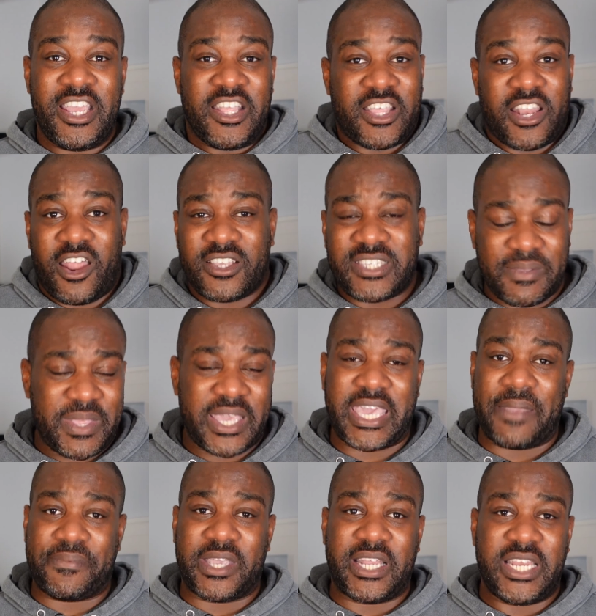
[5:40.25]
The last time they
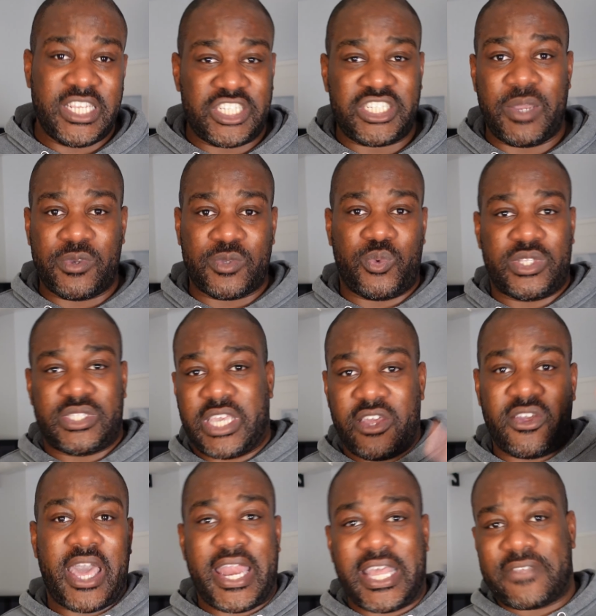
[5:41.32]
kept a clean sheet was when
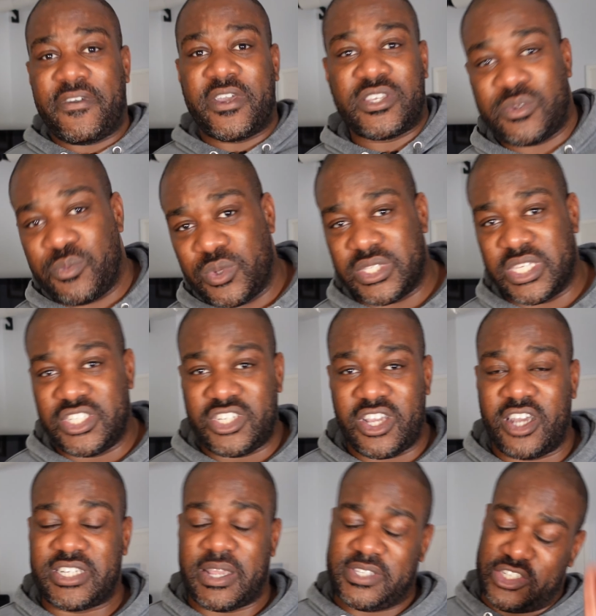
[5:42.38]
Sir Alex Ferguson was in
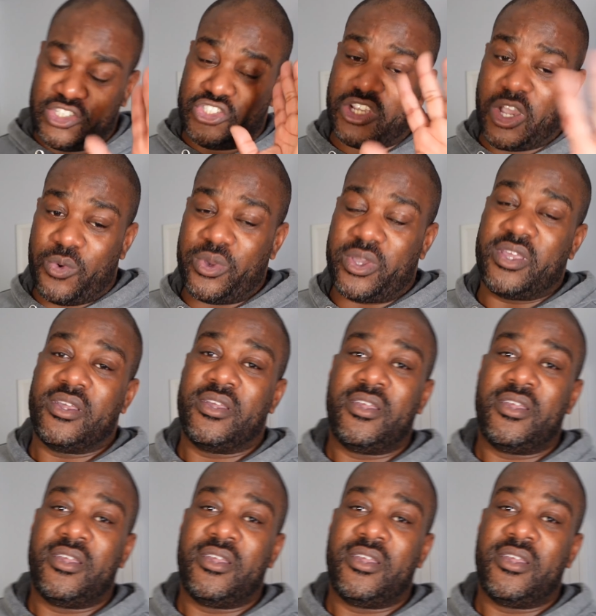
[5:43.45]
charge. That's a joke.